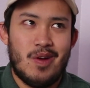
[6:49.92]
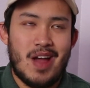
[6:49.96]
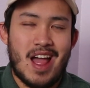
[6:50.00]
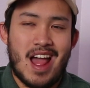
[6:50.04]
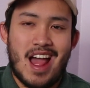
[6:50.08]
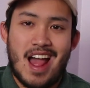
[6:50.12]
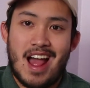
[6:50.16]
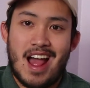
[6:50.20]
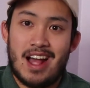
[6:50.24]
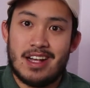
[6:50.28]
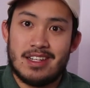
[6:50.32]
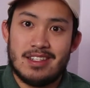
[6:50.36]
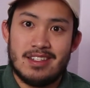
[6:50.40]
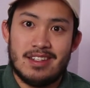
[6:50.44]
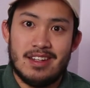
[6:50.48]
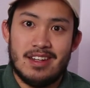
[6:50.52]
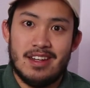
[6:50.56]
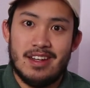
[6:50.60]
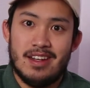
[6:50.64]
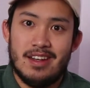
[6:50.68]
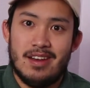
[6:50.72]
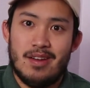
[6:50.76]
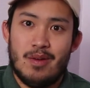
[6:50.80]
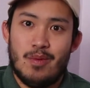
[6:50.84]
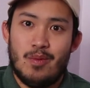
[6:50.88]

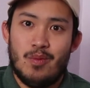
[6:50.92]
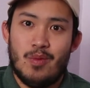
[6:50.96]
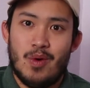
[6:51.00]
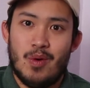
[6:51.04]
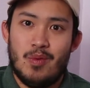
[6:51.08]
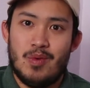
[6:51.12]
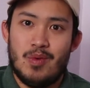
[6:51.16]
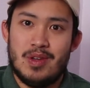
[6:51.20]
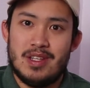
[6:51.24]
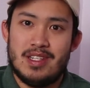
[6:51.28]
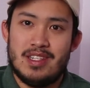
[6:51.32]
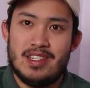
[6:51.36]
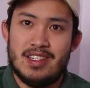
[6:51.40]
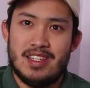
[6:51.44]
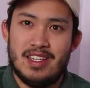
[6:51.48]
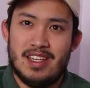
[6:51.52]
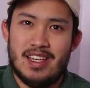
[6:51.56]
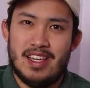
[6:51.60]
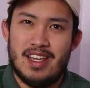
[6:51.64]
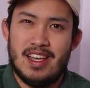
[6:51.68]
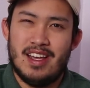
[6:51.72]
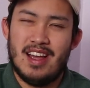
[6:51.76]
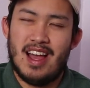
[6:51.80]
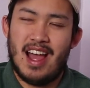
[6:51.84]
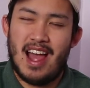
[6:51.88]
accident when we
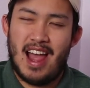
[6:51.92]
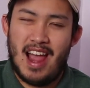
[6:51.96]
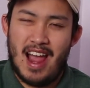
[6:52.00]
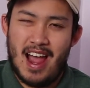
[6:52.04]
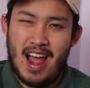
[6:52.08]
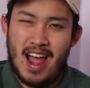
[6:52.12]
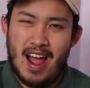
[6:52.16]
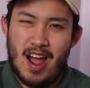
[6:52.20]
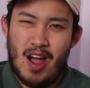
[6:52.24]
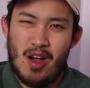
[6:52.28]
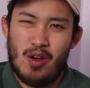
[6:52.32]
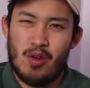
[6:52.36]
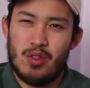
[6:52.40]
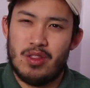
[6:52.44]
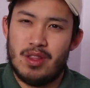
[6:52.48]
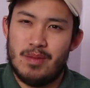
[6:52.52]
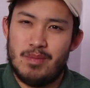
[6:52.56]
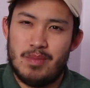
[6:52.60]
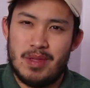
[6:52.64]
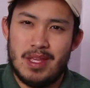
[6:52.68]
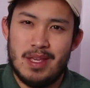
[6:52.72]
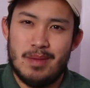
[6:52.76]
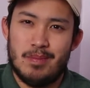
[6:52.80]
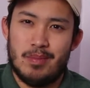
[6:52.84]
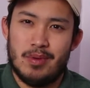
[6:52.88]
see how the
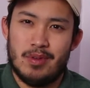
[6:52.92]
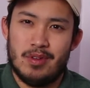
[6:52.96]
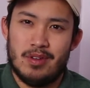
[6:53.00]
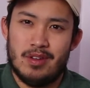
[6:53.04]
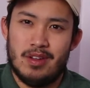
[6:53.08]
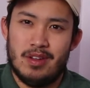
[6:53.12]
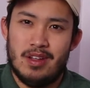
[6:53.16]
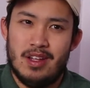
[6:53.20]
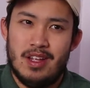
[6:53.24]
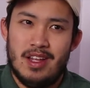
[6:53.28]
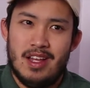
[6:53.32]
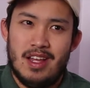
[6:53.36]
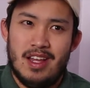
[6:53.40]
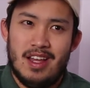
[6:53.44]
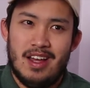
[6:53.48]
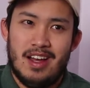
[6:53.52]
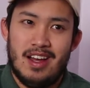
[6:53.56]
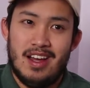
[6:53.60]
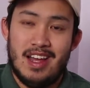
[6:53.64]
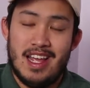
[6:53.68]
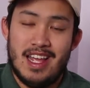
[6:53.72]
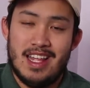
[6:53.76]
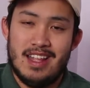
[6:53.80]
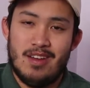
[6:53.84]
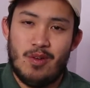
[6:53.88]
people
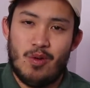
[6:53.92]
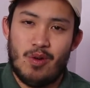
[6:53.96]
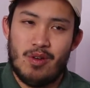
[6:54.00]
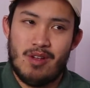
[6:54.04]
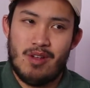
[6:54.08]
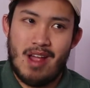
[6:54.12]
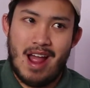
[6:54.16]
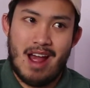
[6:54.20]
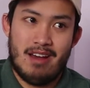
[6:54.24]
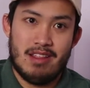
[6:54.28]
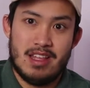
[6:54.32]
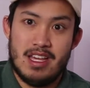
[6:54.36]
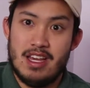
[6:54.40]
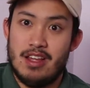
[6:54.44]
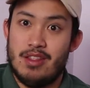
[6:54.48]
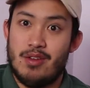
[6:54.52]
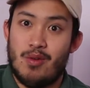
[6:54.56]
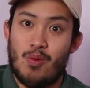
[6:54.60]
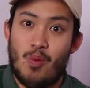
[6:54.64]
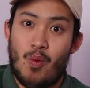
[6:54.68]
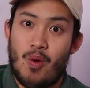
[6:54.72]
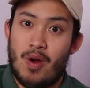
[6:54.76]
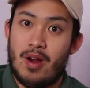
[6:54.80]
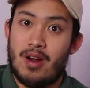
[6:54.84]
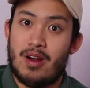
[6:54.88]
or how the other
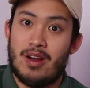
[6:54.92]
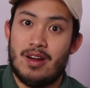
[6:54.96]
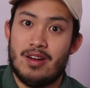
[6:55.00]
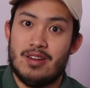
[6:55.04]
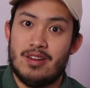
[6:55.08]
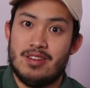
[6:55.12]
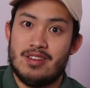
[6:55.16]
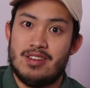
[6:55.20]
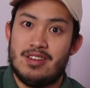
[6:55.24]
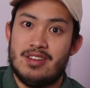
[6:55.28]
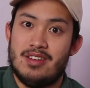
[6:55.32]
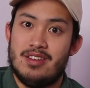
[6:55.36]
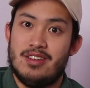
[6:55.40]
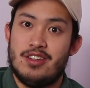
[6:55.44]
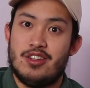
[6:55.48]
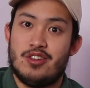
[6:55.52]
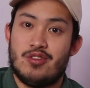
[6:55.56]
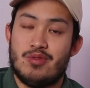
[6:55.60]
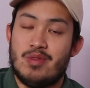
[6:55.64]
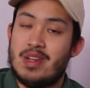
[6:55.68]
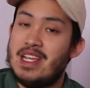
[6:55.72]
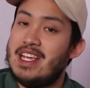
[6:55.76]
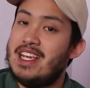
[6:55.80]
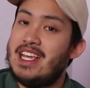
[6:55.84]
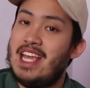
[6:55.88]
workers
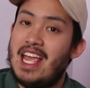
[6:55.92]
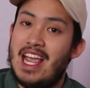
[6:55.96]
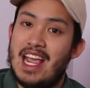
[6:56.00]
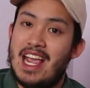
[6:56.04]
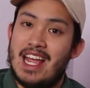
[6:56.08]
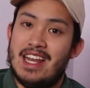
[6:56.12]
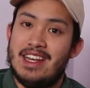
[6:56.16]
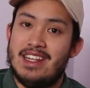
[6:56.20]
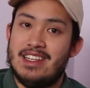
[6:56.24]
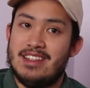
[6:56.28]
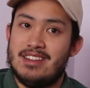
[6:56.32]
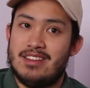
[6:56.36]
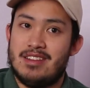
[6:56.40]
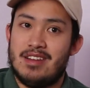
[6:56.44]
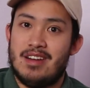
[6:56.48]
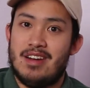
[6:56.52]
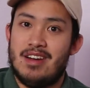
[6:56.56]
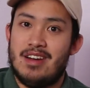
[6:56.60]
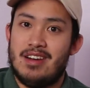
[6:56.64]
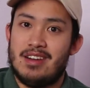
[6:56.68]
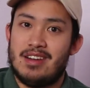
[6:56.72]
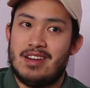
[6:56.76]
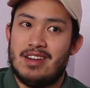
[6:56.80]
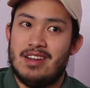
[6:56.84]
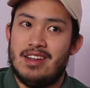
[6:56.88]
treat Candy's
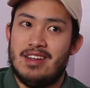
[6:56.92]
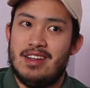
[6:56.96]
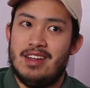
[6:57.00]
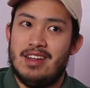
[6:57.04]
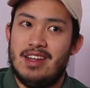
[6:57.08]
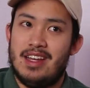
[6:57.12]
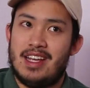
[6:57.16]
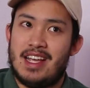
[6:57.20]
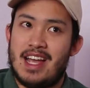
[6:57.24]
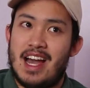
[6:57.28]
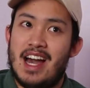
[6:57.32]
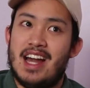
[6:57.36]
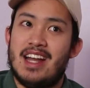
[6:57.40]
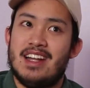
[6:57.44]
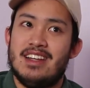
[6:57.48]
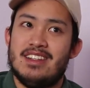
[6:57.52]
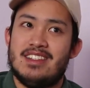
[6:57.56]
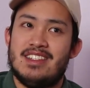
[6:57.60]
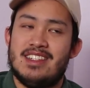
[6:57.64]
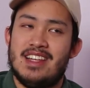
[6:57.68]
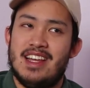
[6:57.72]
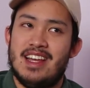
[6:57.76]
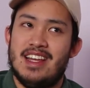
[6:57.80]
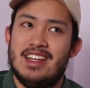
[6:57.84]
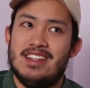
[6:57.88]
dog. It kind of
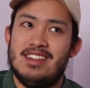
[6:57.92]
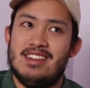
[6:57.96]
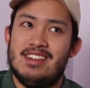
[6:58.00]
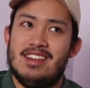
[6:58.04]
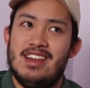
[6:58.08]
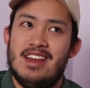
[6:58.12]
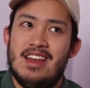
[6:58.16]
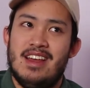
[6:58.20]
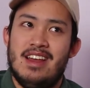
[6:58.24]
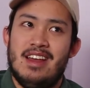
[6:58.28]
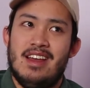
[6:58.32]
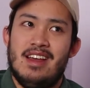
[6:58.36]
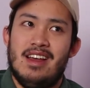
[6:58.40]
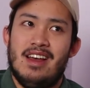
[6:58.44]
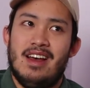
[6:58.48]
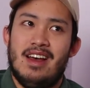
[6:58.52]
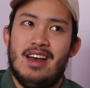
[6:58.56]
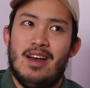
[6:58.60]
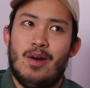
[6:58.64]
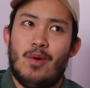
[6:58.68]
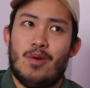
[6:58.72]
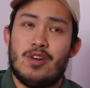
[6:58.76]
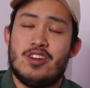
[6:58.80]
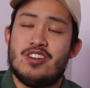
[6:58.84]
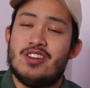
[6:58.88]
says
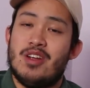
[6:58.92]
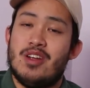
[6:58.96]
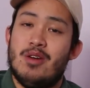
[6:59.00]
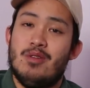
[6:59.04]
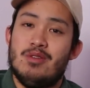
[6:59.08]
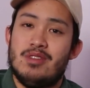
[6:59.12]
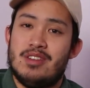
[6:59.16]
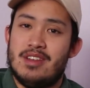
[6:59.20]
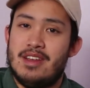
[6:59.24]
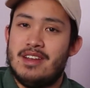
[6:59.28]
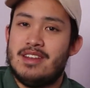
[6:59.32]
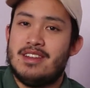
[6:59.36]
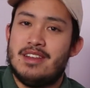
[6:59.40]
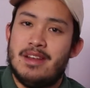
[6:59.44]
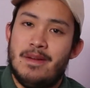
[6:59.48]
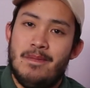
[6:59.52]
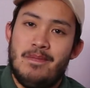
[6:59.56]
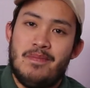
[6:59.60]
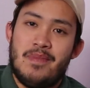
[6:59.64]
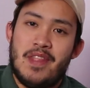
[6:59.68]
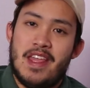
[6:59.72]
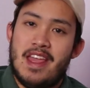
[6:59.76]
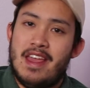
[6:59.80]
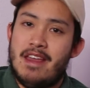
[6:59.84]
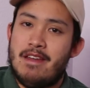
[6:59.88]
or shows us
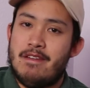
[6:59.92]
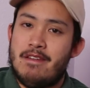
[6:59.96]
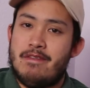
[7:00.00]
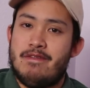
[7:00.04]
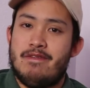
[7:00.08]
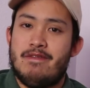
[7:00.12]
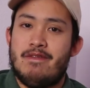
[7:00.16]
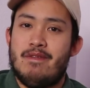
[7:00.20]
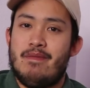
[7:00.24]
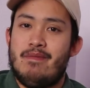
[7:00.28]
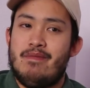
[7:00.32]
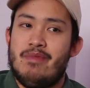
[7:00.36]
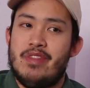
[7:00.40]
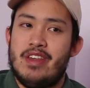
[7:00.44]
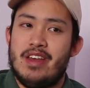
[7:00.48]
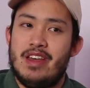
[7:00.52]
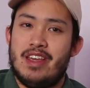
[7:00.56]
if the